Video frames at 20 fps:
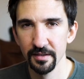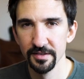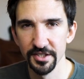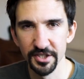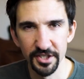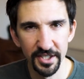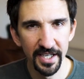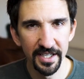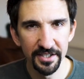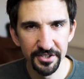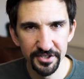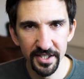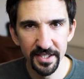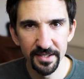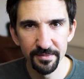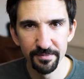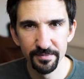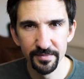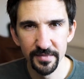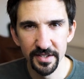Did you catch
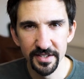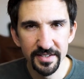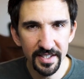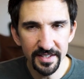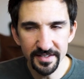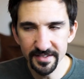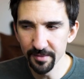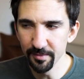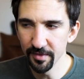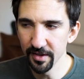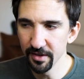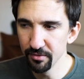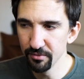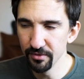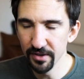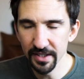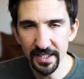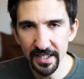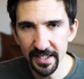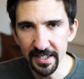that? He says something
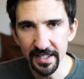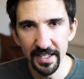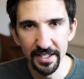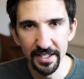really